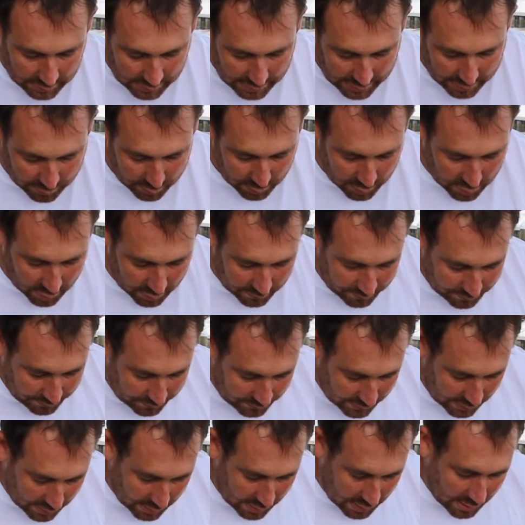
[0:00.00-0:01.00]
there we got
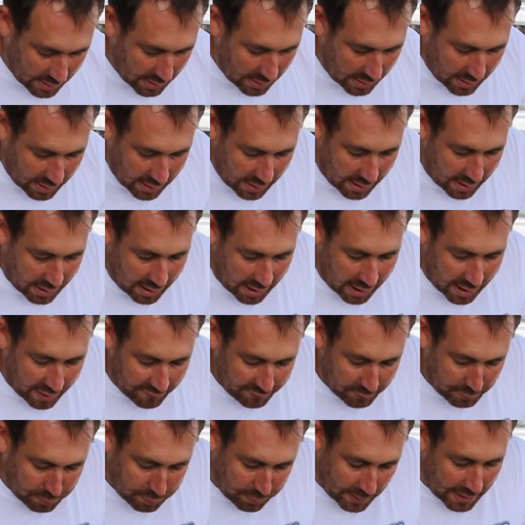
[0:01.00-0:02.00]

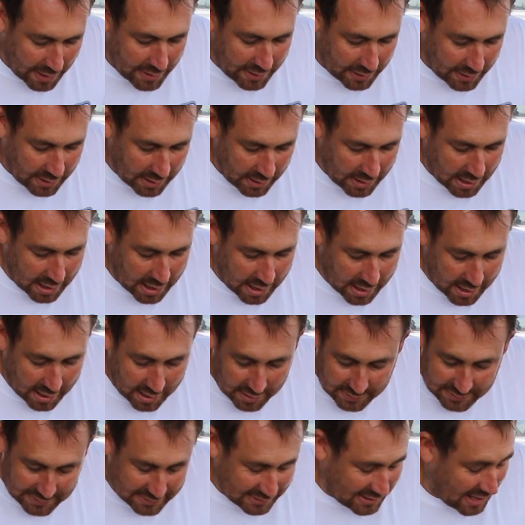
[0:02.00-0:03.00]
half a plate
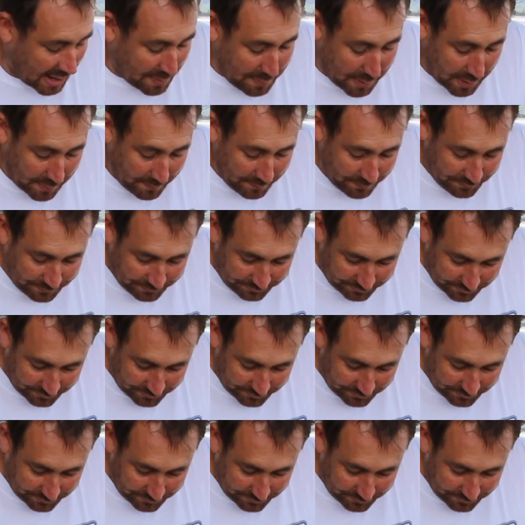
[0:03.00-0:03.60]
of snapper.